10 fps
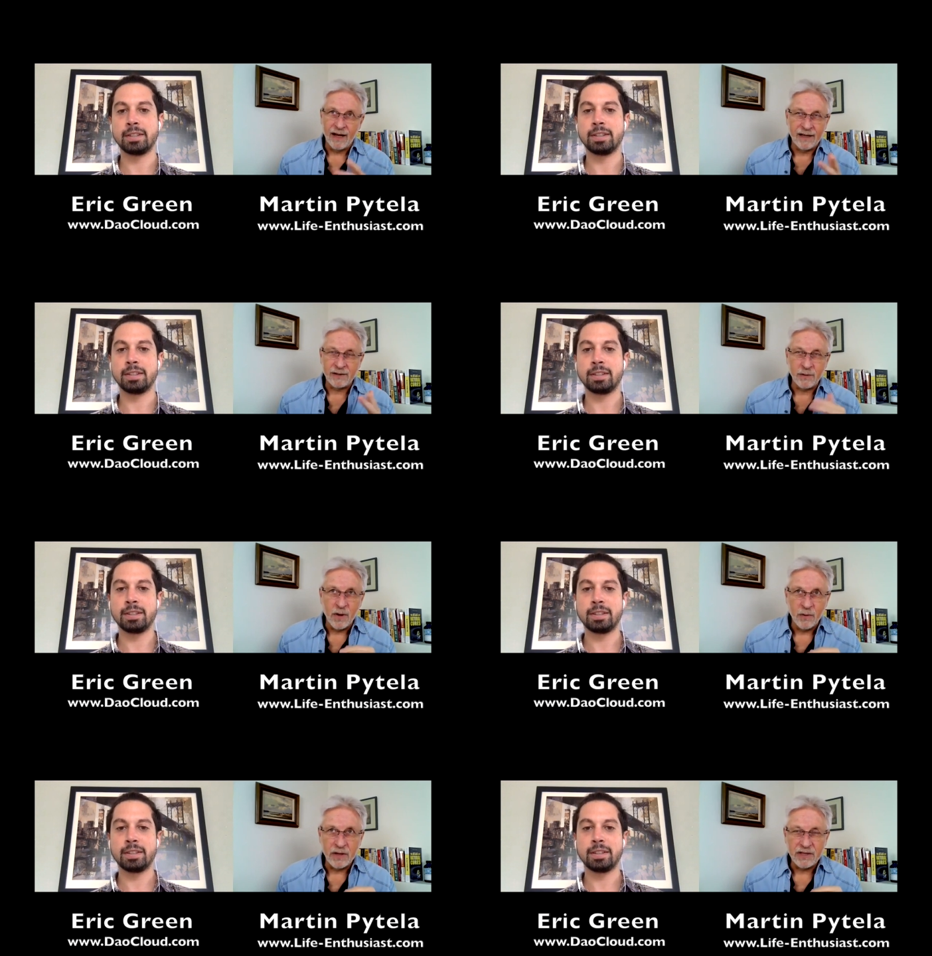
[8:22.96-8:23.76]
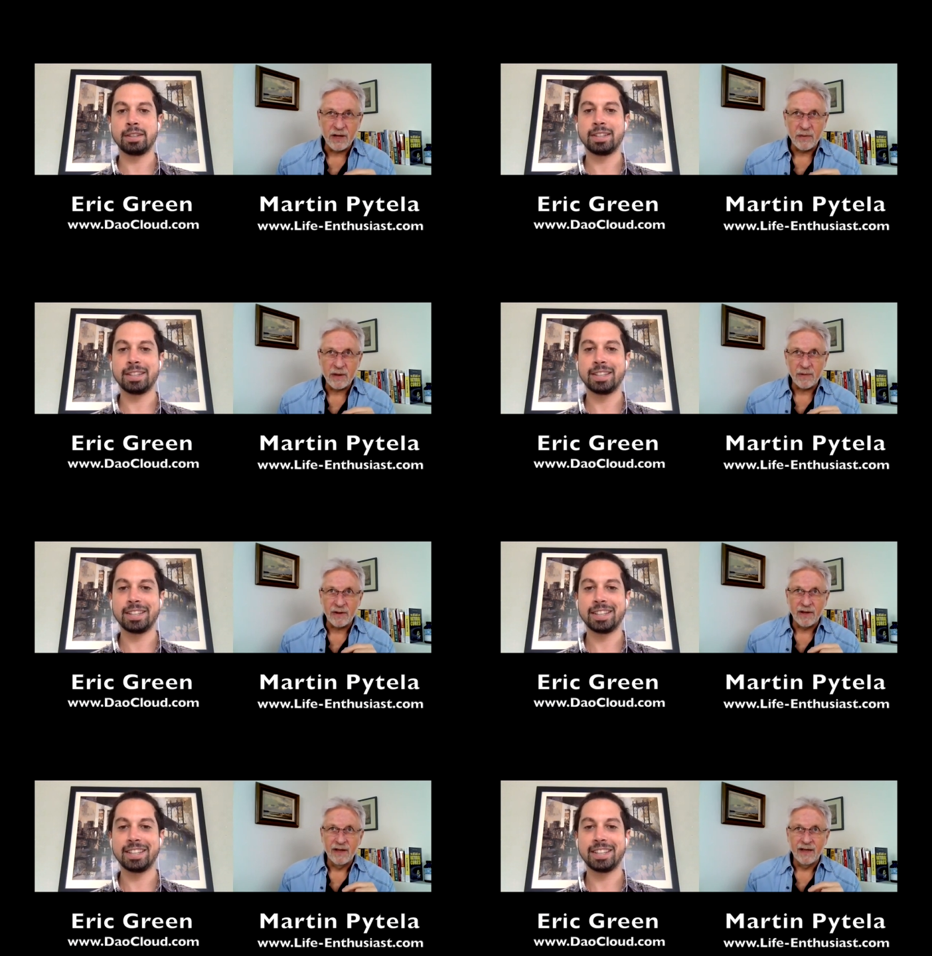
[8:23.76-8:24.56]
Speaker 1: I guess we tell
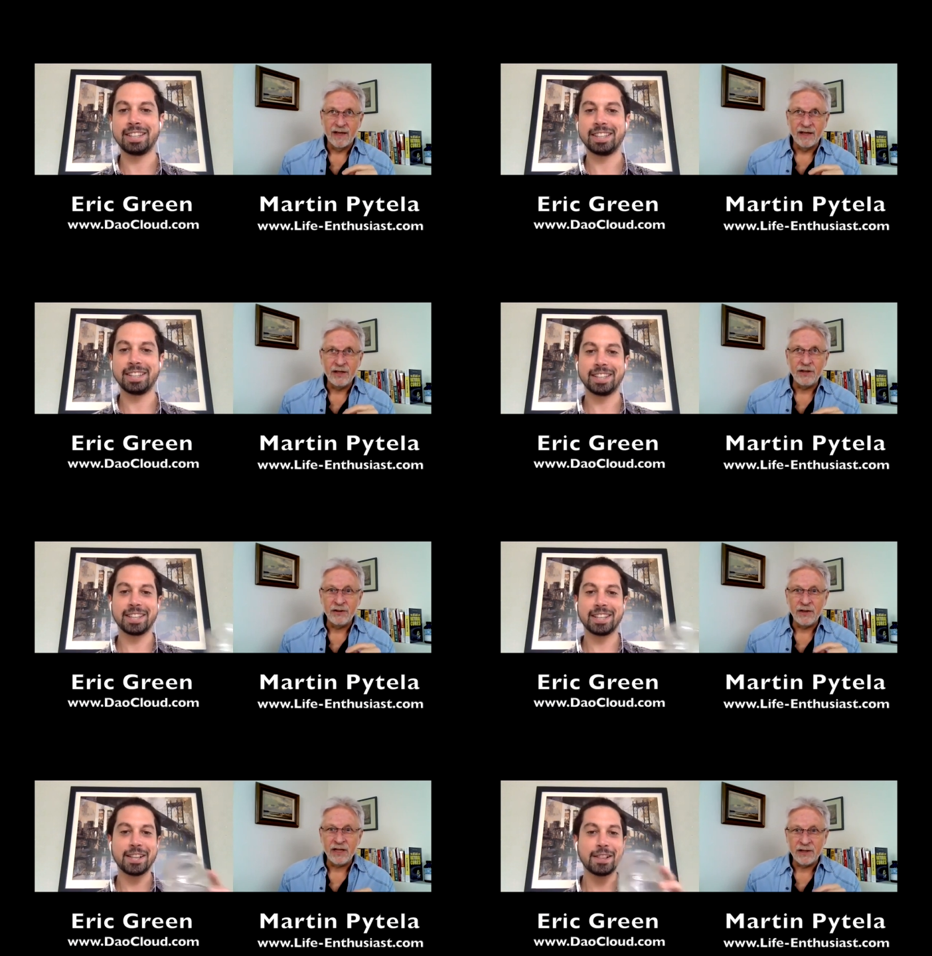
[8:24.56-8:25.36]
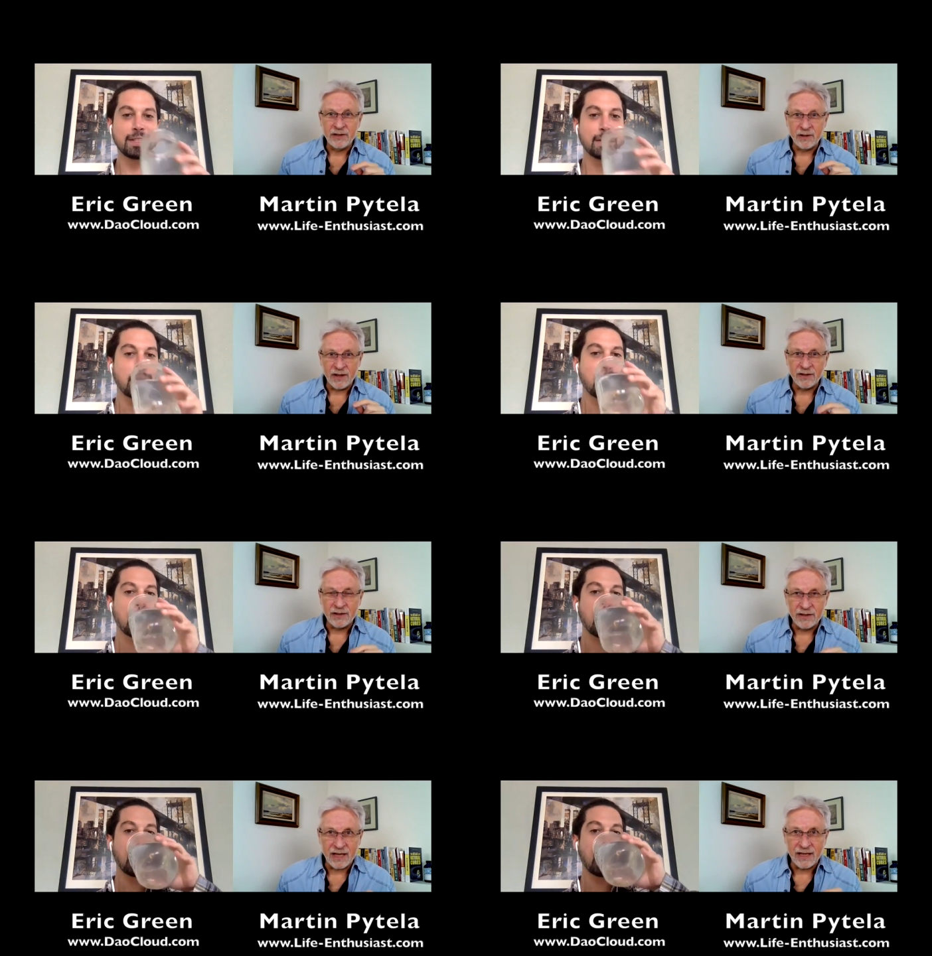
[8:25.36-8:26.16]
people you need to
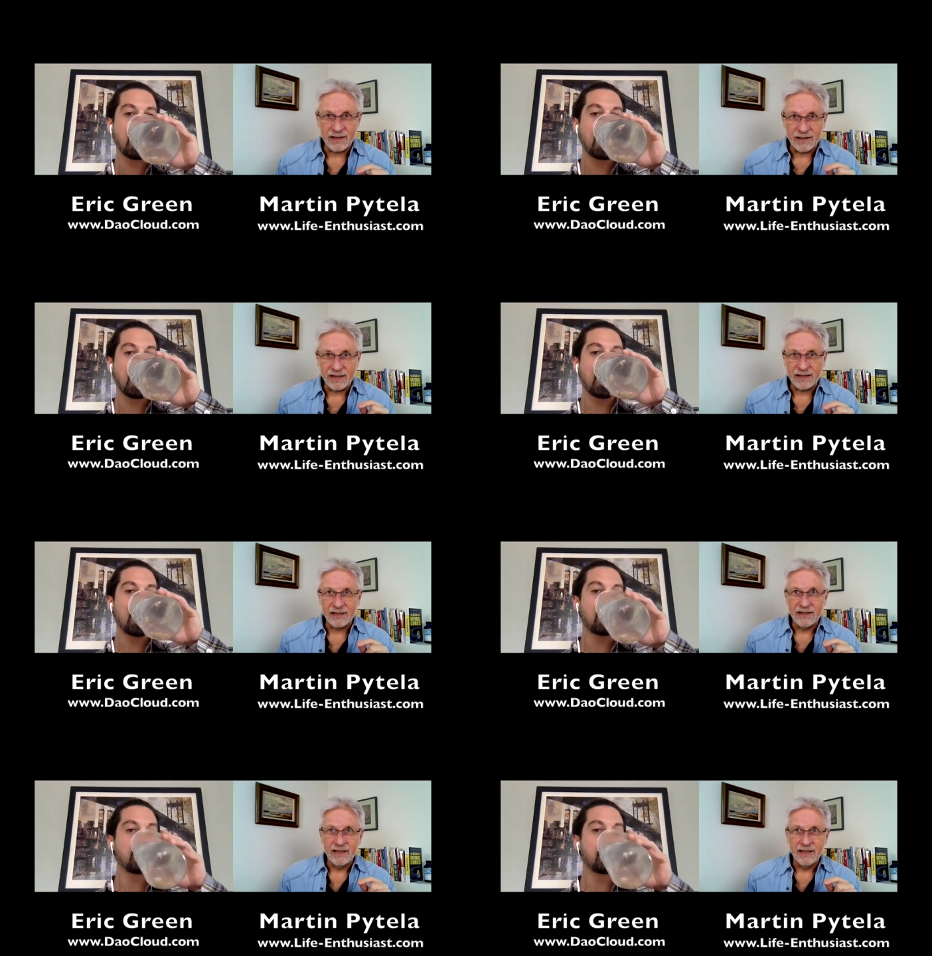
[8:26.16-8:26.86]
understand that